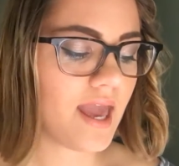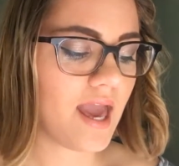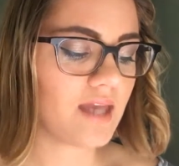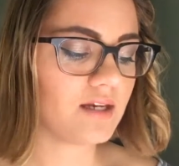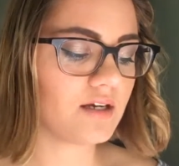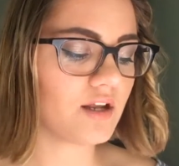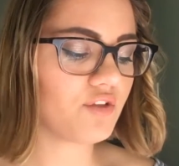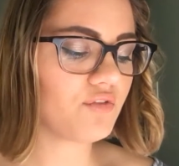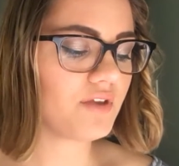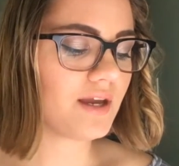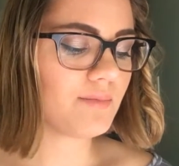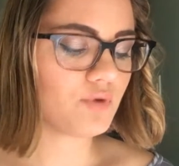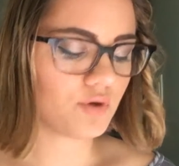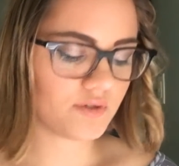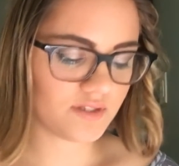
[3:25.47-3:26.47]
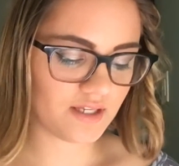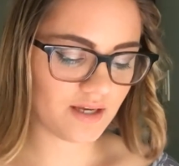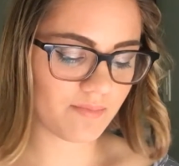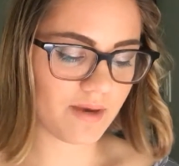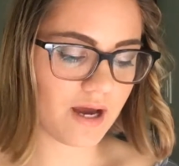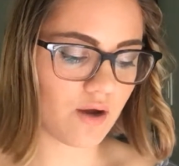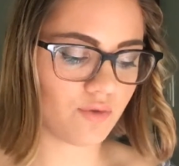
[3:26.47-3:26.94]
And another thing I'm noticing
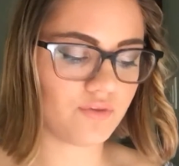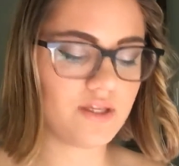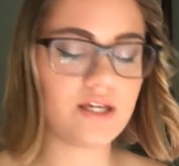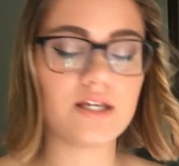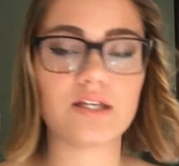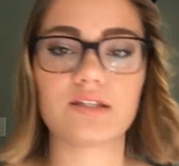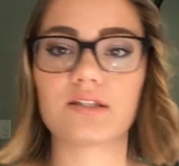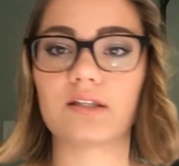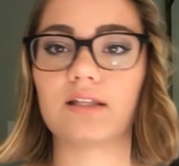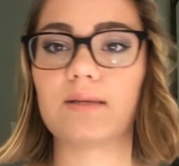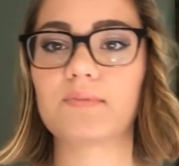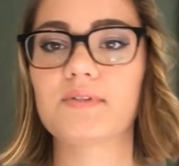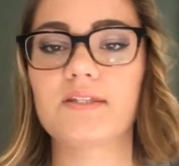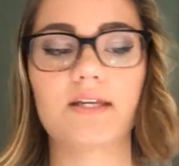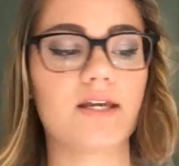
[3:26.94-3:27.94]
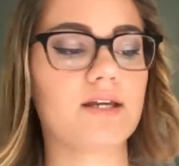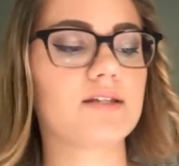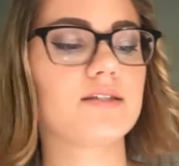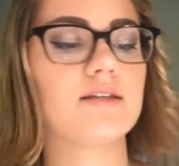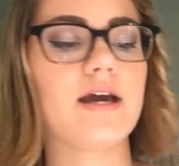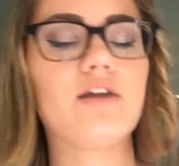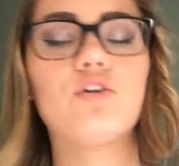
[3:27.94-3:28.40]
about these
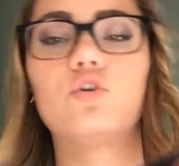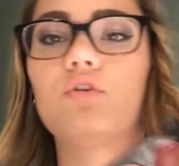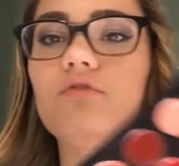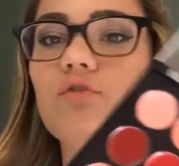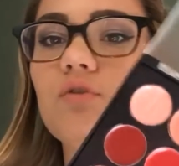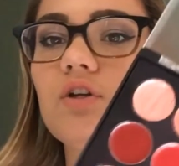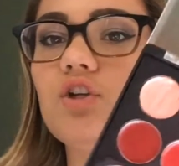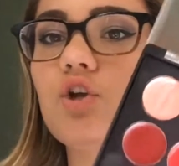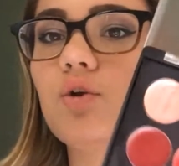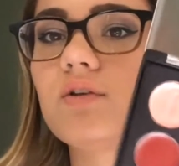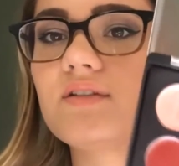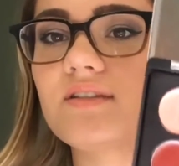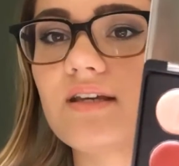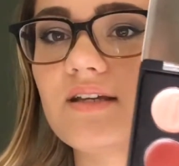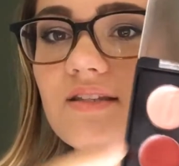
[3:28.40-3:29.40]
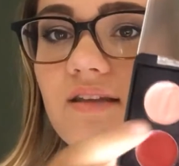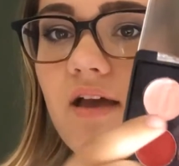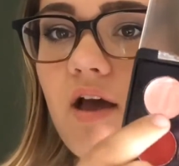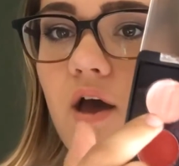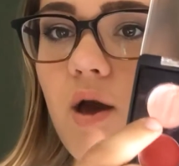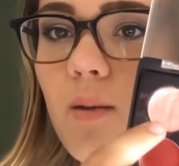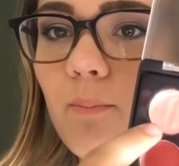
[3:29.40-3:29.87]
lipsticks, I don't know if you can notice this,
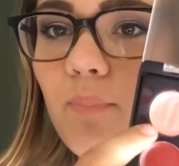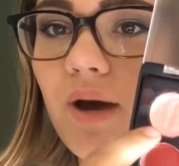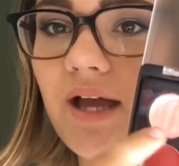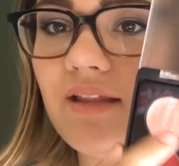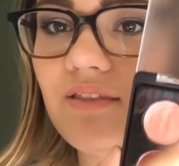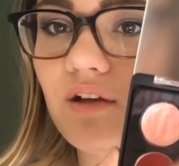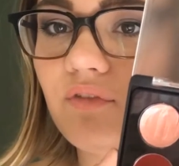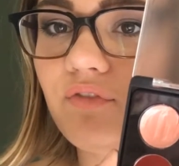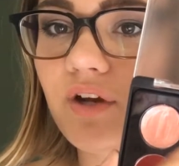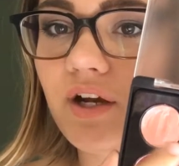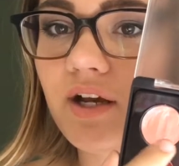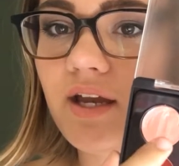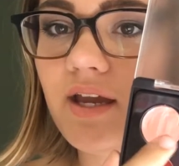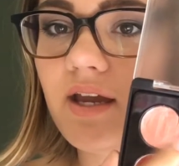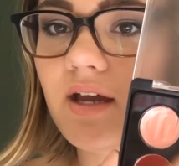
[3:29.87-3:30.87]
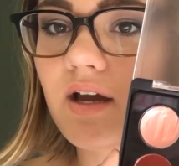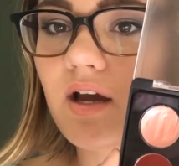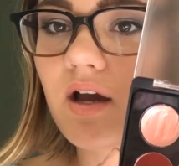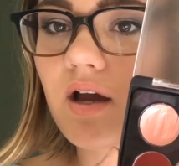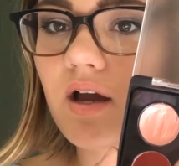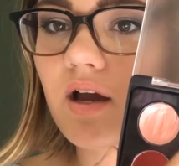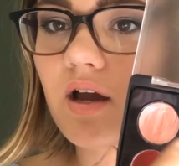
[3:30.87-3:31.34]
but they're very
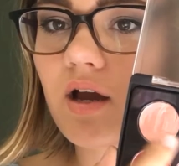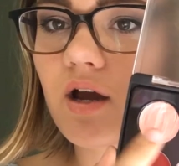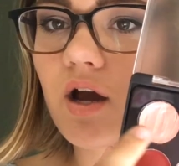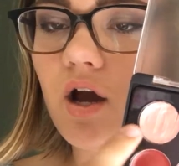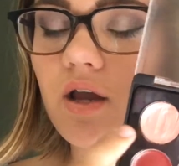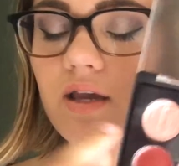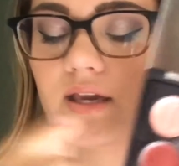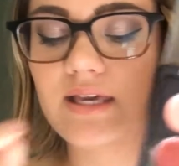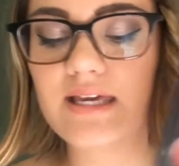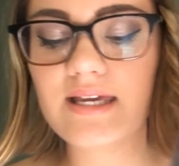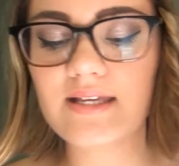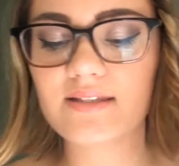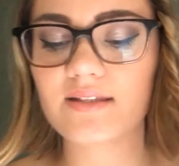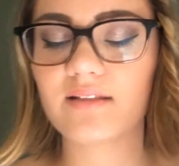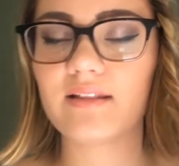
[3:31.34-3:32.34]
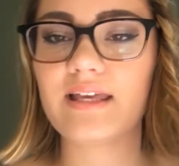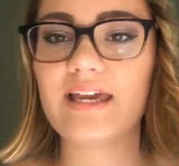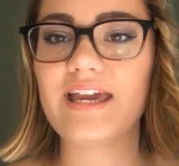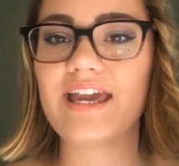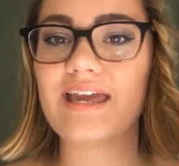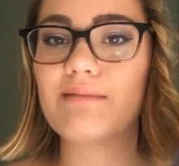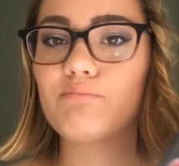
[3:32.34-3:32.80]

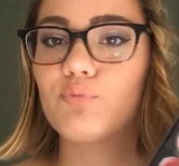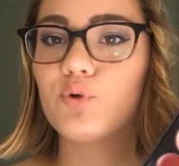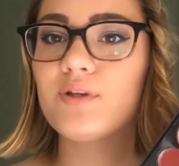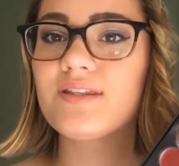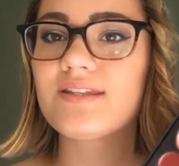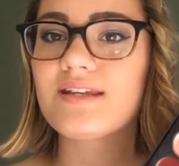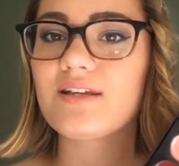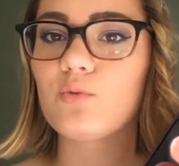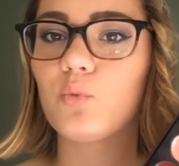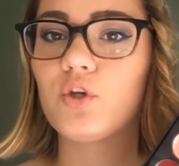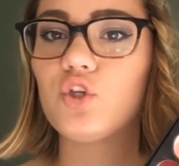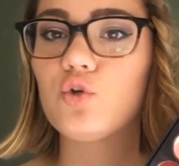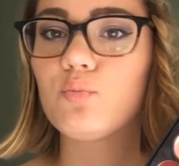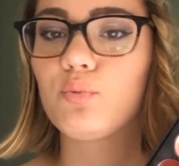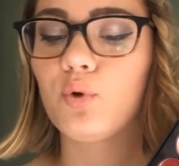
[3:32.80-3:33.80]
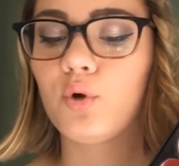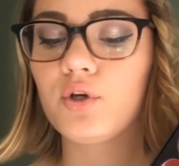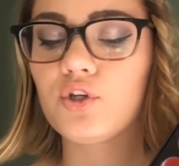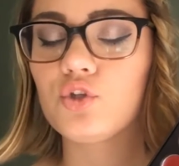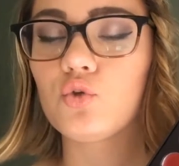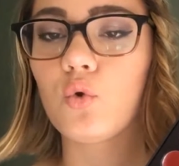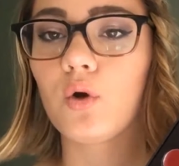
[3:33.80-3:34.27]
easily imprinted when you
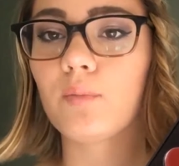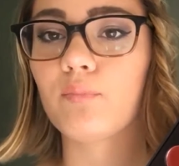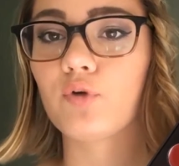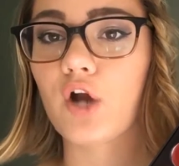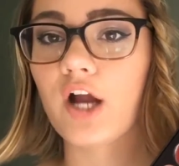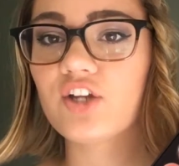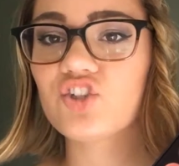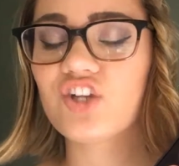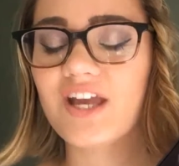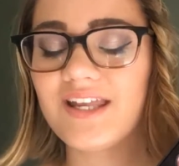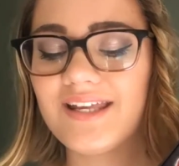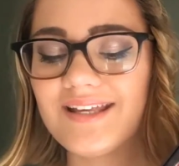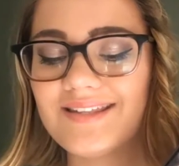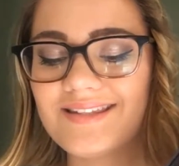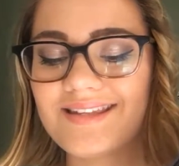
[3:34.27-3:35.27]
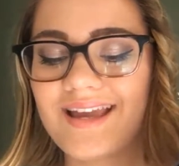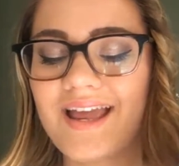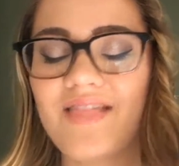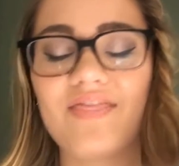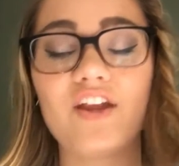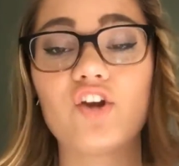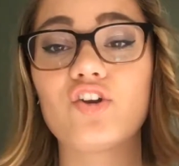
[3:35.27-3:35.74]
put your brush in it.
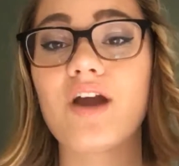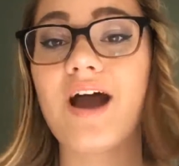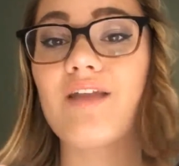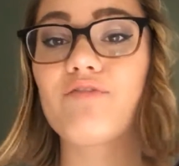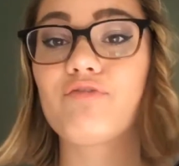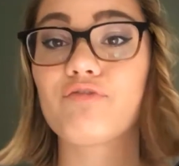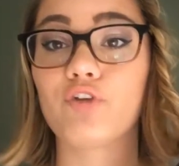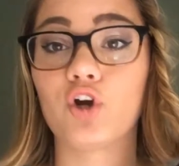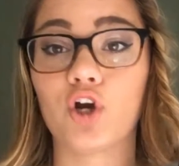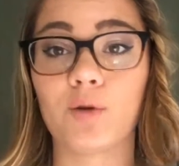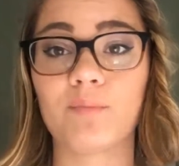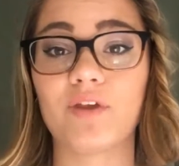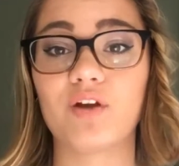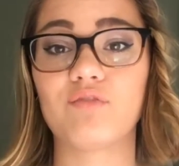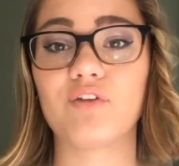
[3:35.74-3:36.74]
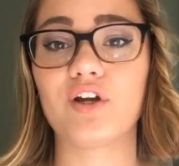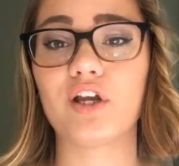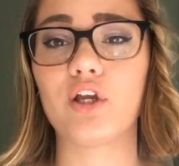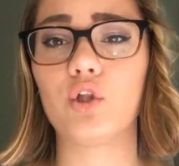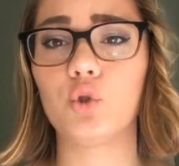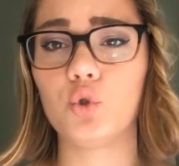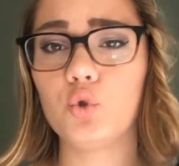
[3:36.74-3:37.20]
They're not firm, they're very
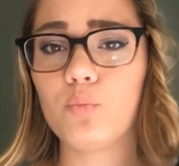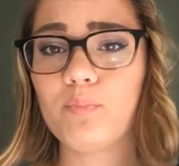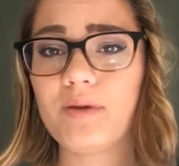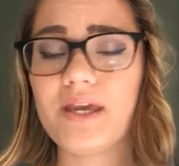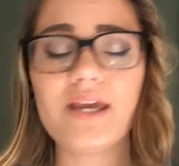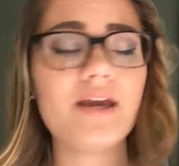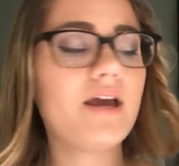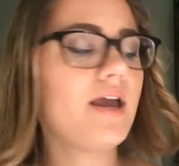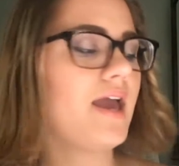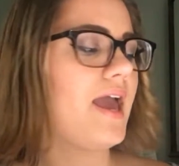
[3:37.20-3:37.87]
gloopy,